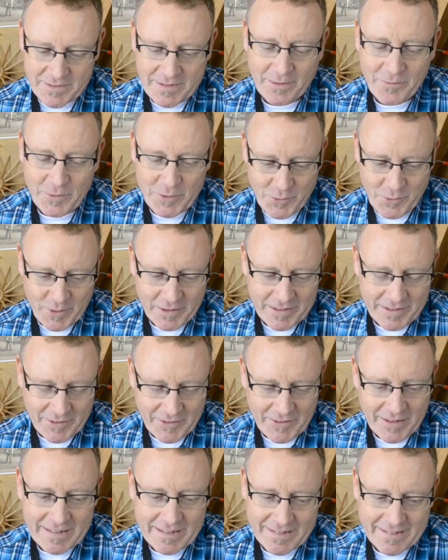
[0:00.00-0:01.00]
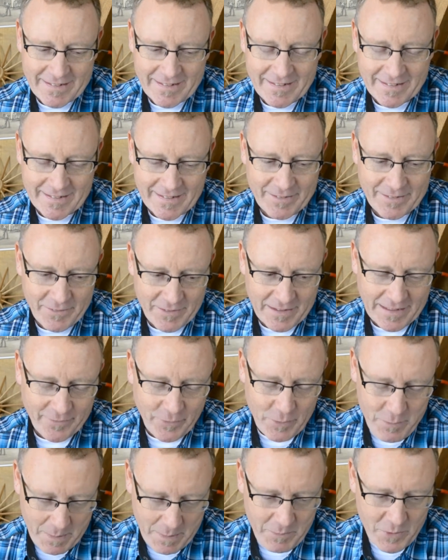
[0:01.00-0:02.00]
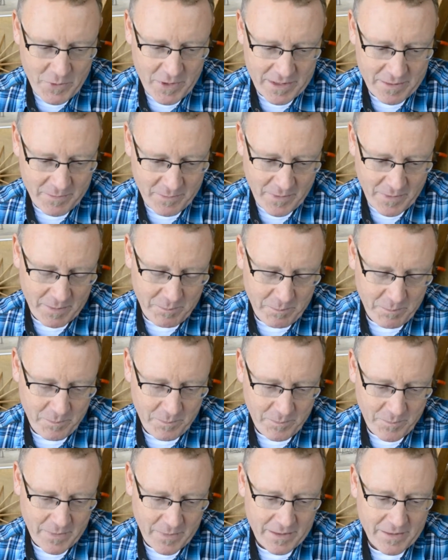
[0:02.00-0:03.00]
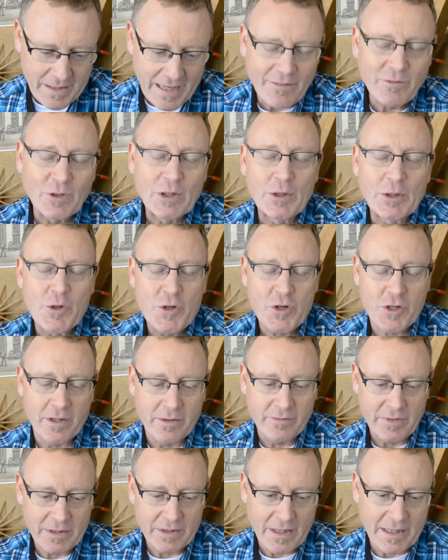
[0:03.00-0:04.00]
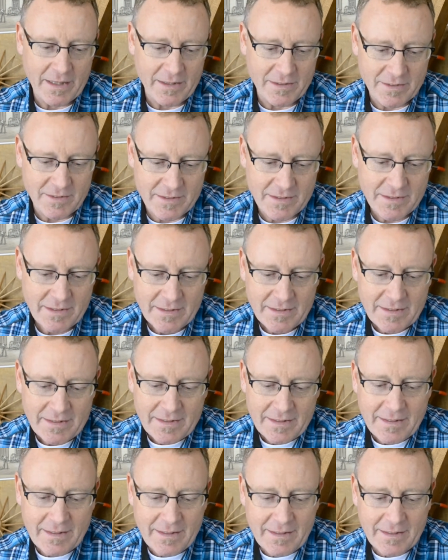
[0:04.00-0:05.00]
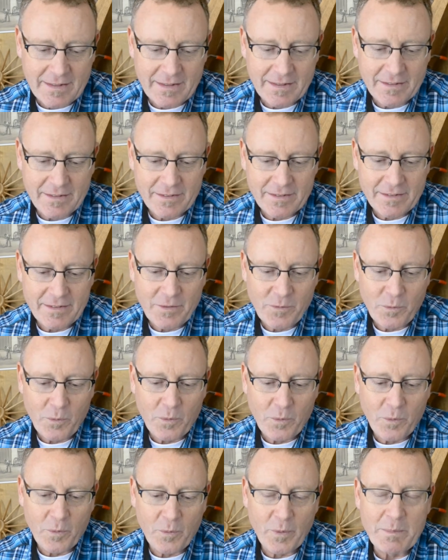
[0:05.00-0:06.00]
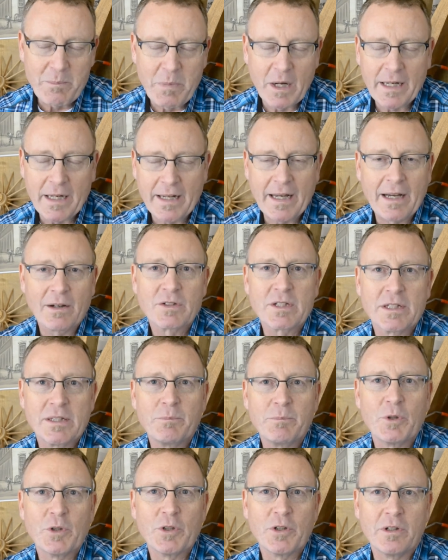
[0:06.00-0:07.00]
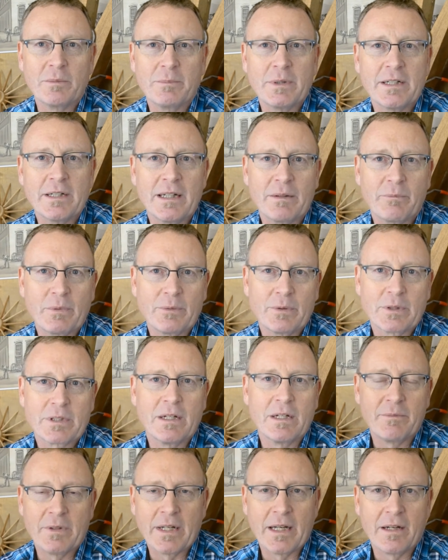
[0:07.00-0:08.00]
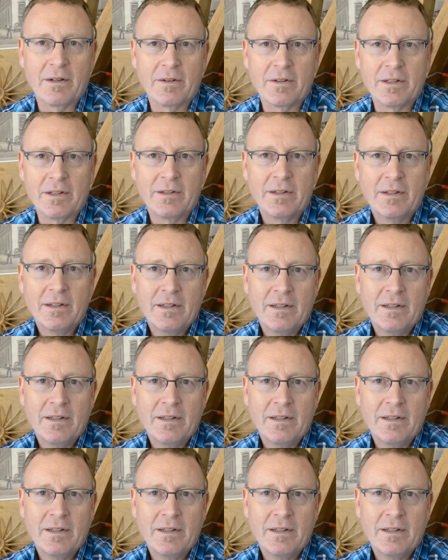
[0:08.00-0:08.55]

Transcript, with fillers: that was really her idea, and I, I remember the, the, the evolution of it as uh, we bought a house in Multnomah, and we would come down and